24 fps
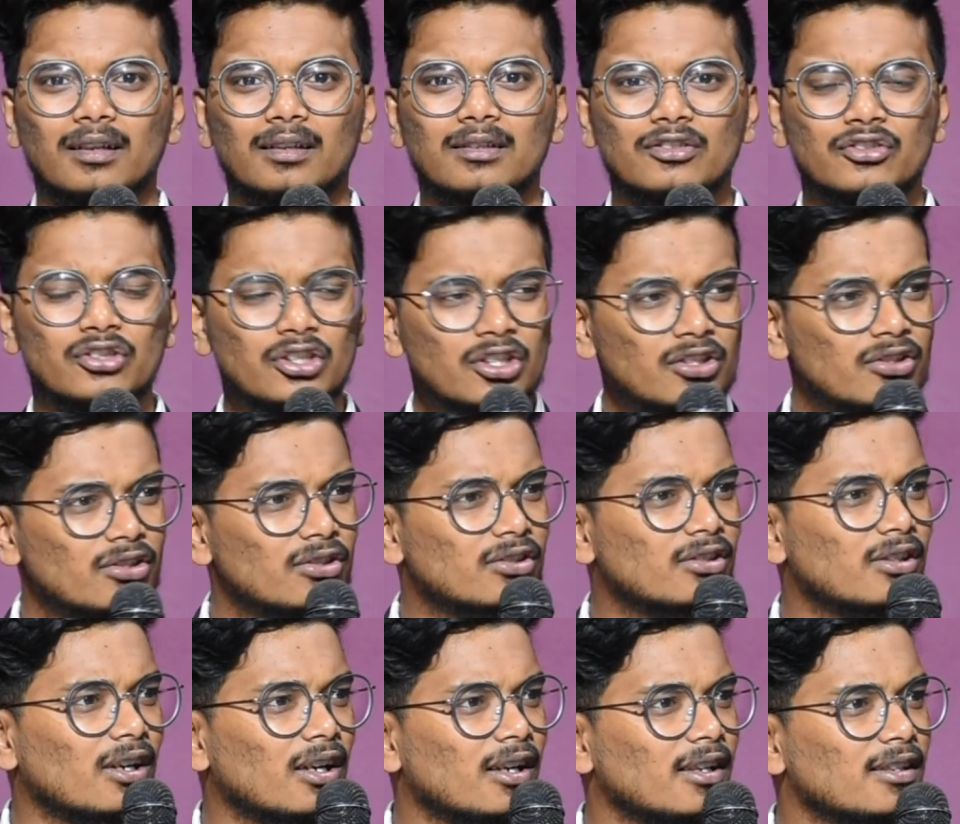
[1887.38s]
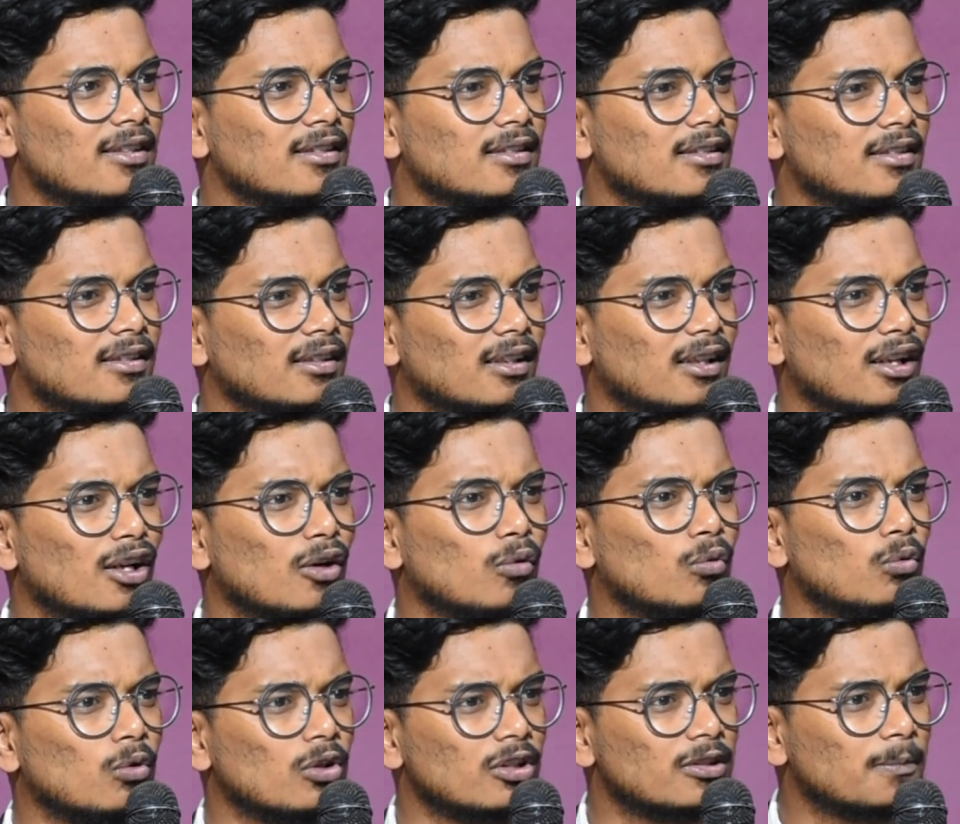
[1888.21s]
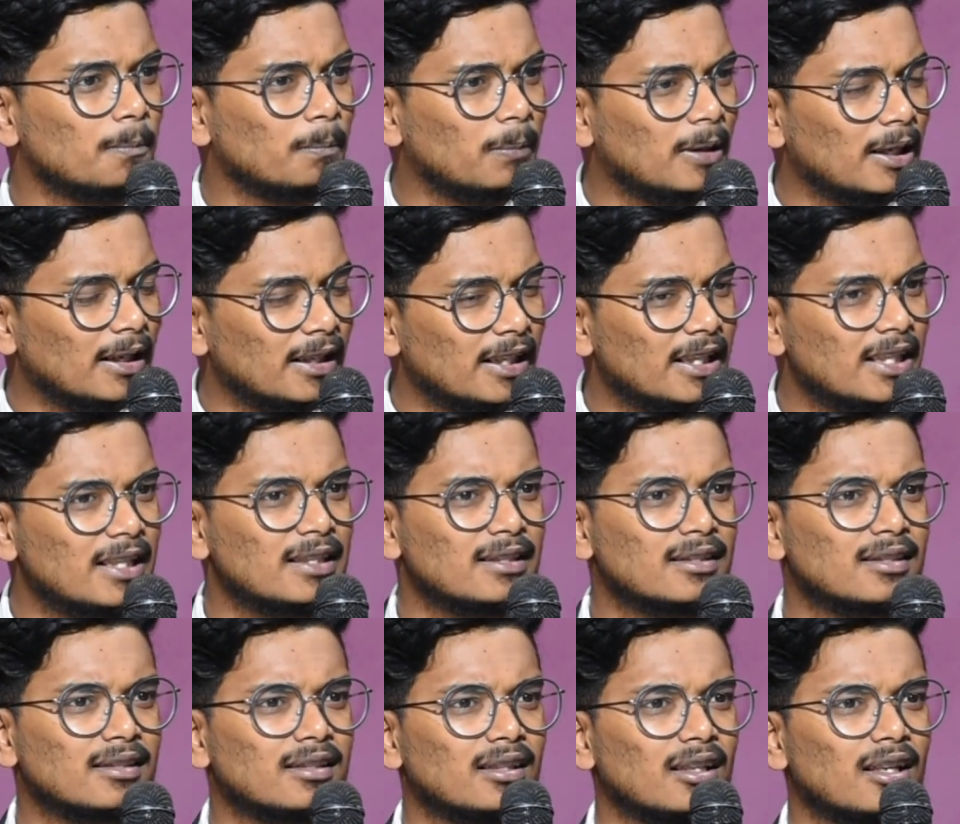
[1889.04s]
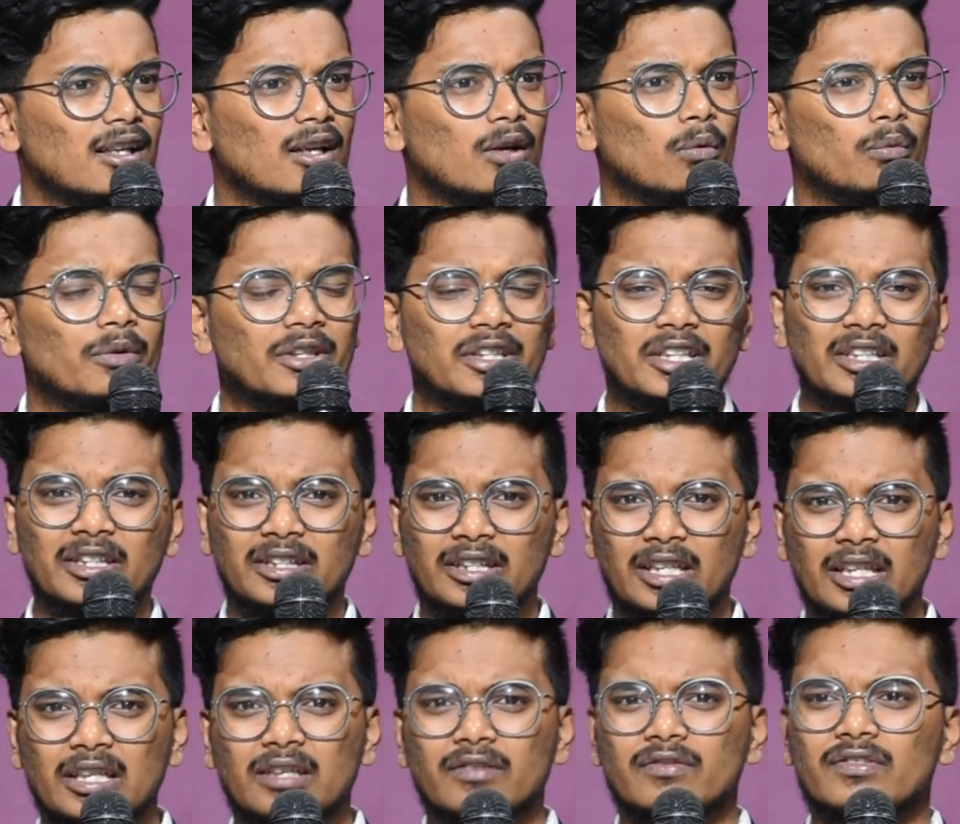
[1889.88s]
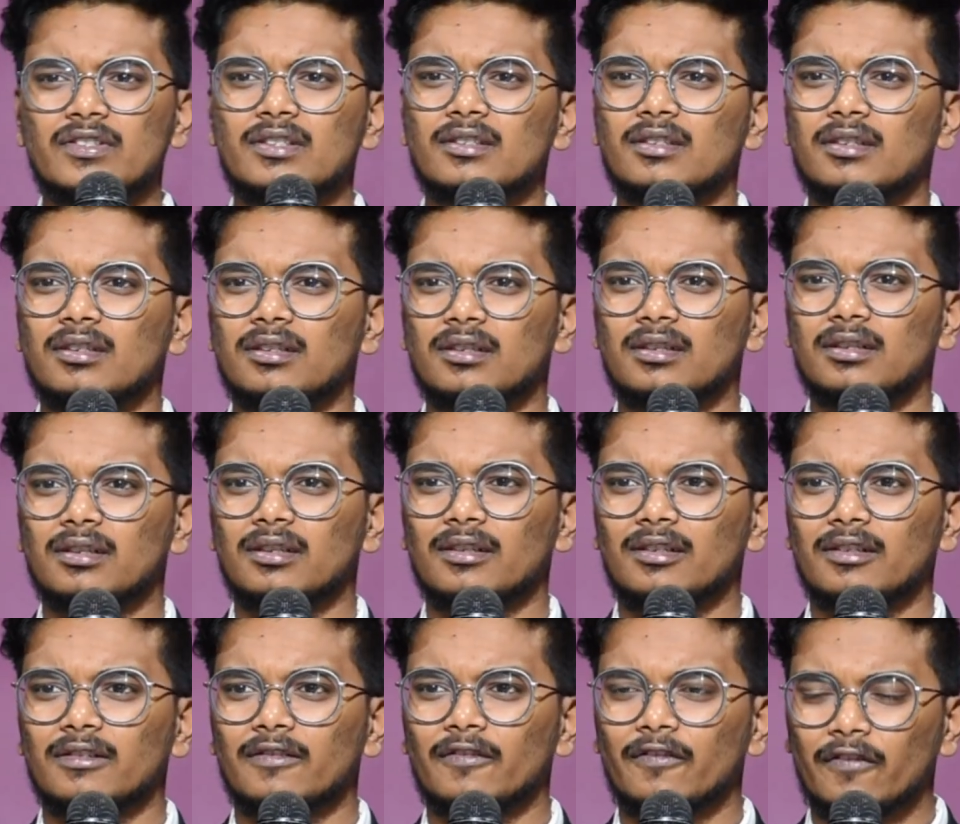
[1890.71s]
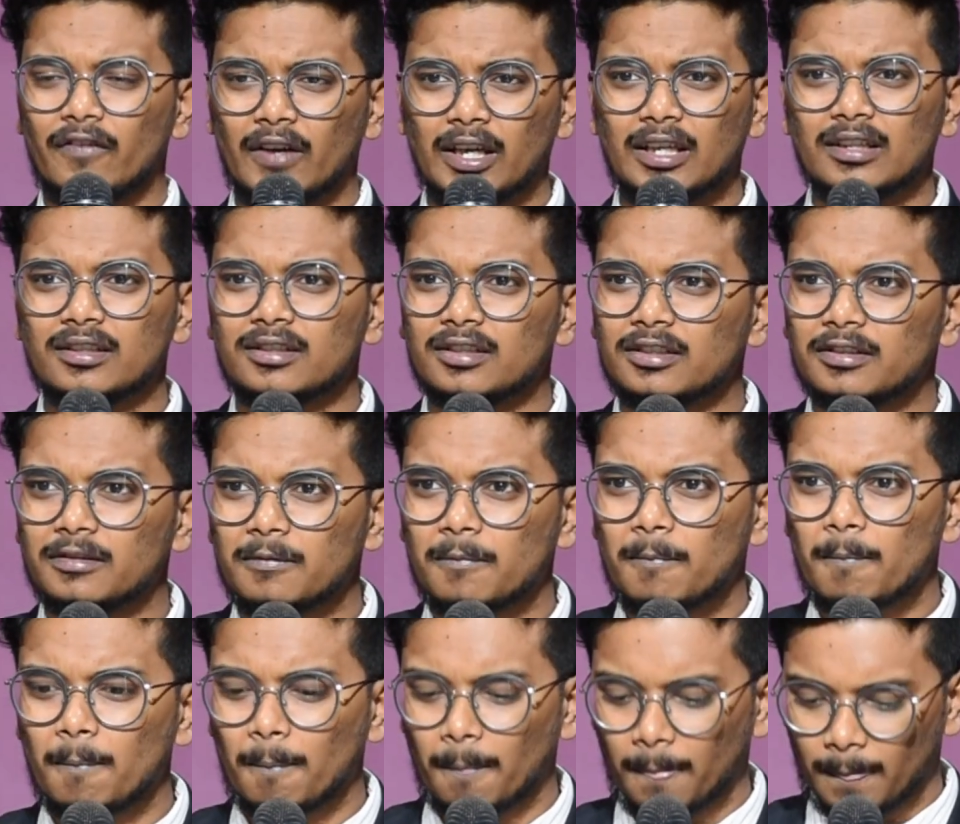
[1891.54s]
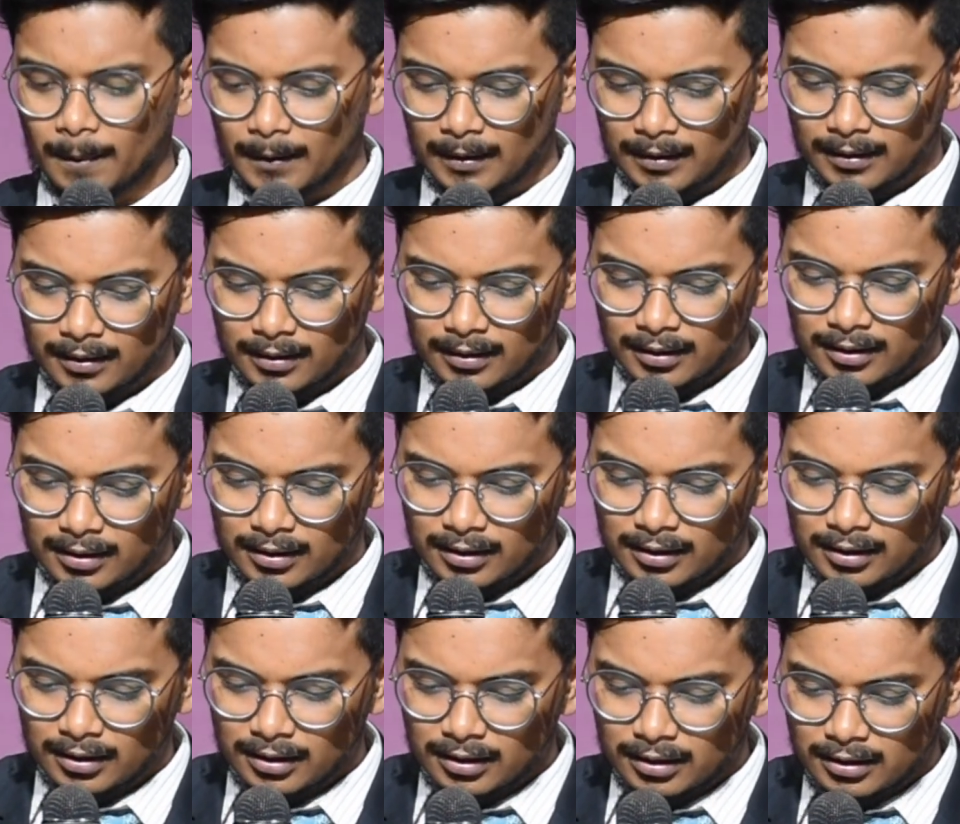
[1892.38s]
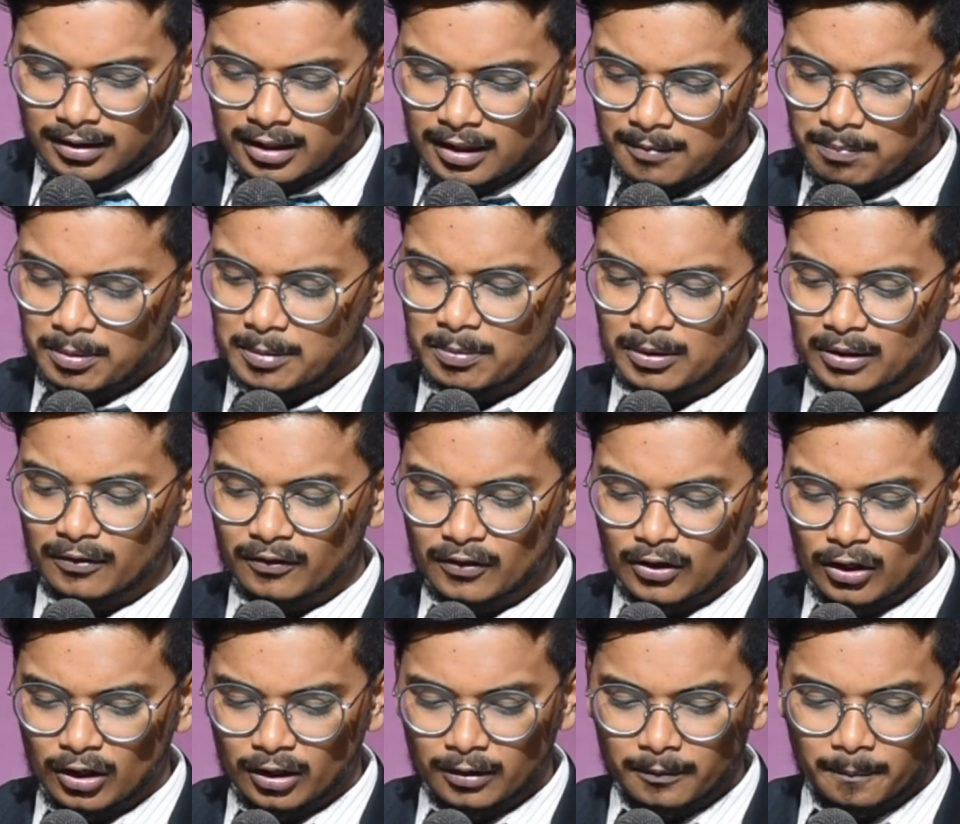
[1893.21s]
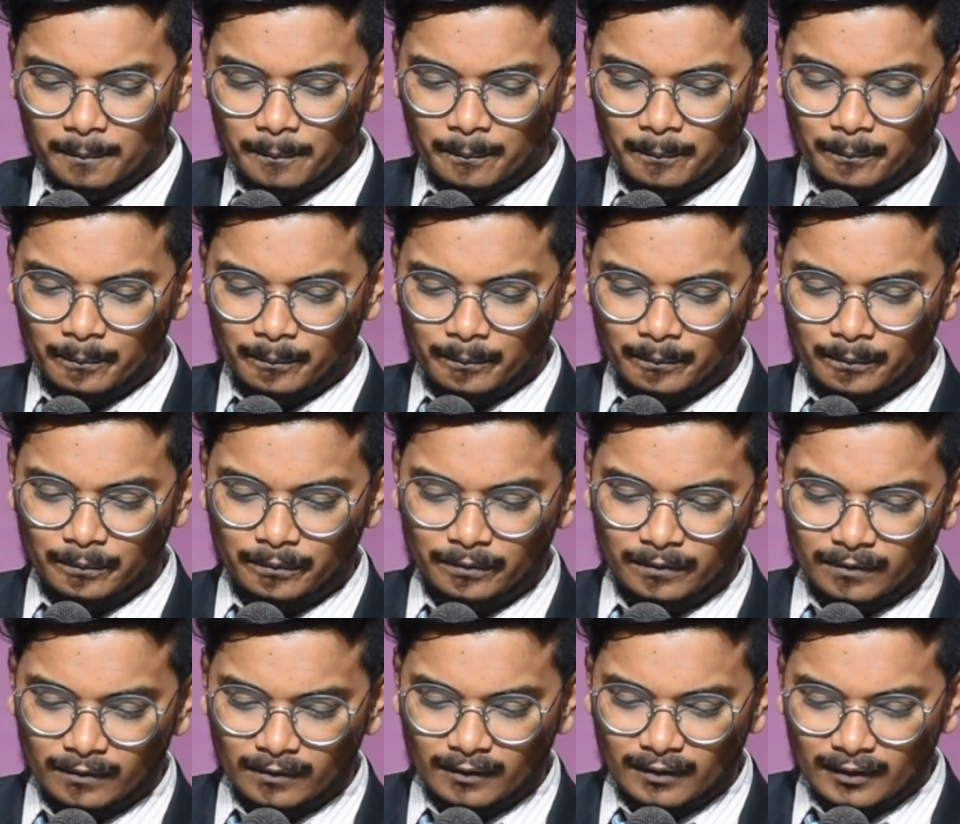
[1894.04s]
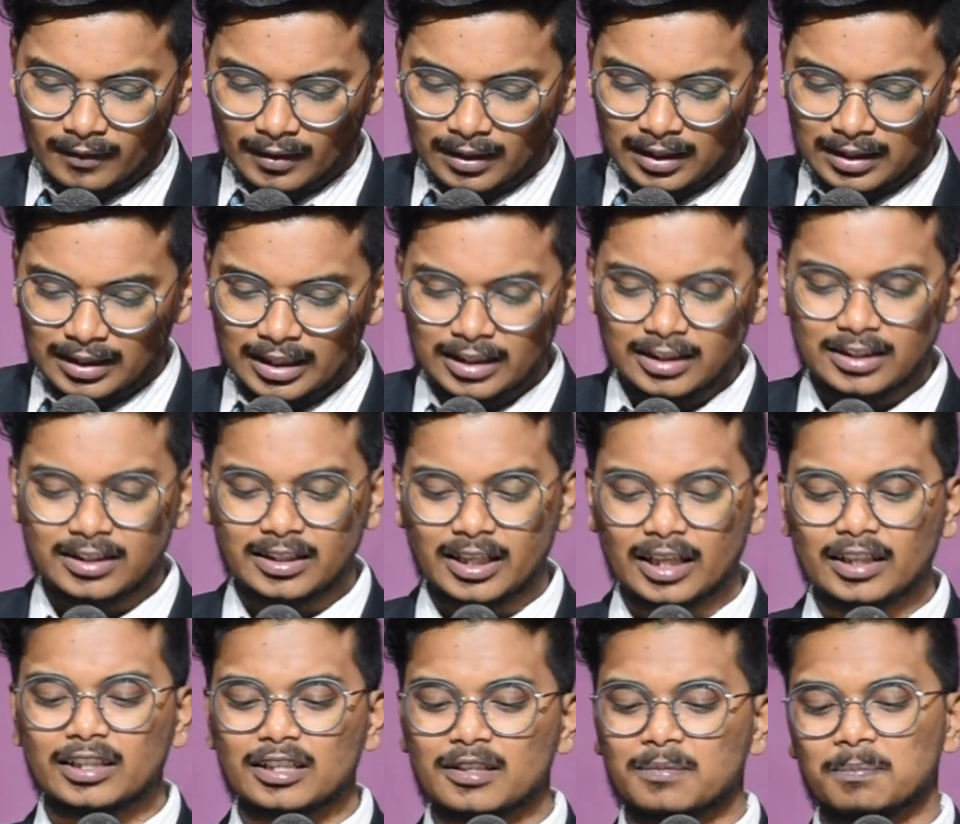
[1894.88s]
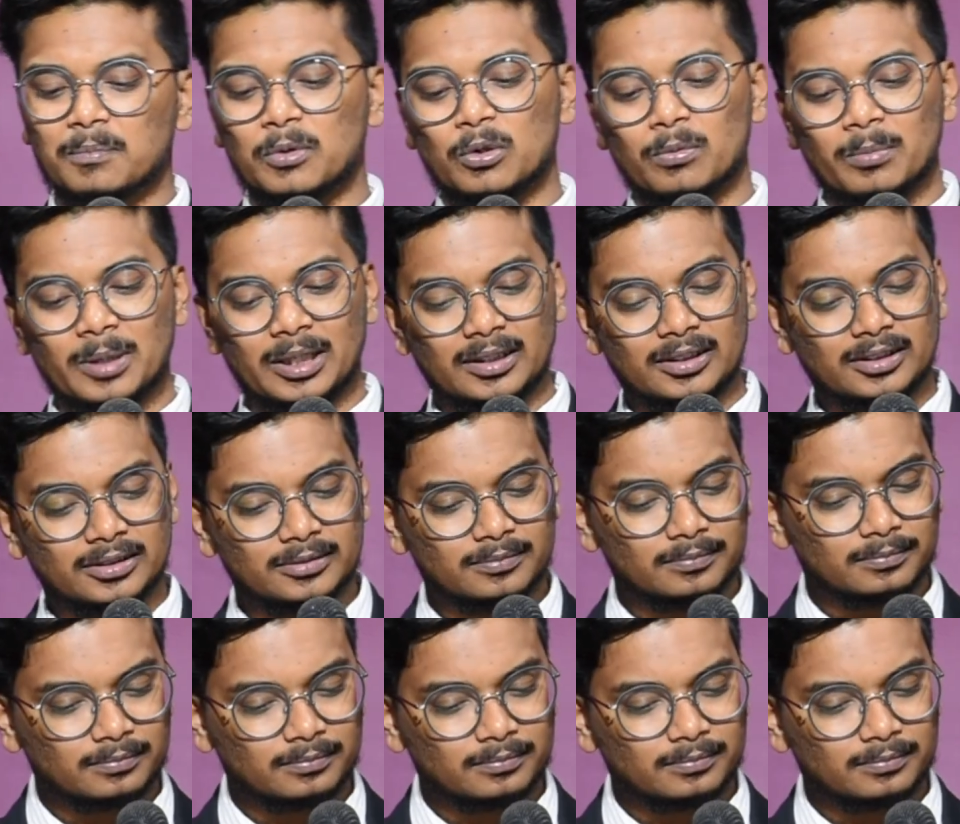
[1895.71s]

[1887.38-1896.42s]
Jesus Christ was pleased with the thief's faith. Dear people of God, let's take this moment